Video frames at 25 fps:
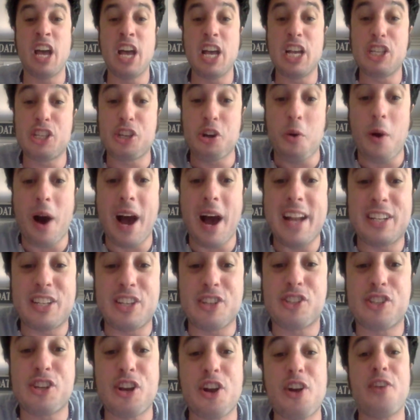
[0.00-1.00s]
so I
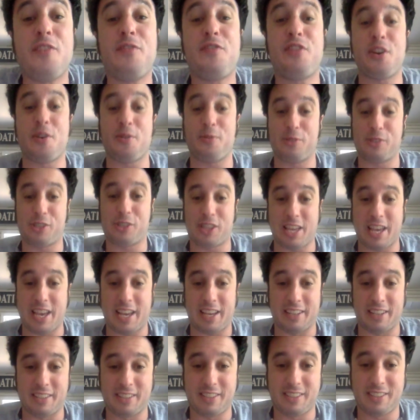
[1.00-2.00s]
deserve those
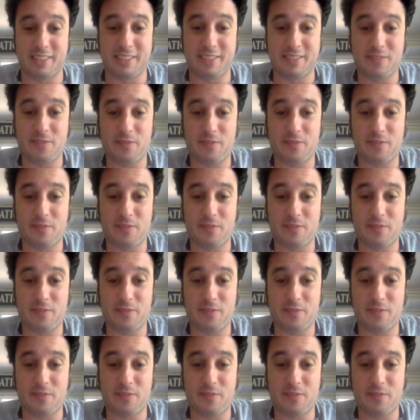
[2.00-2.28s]
things.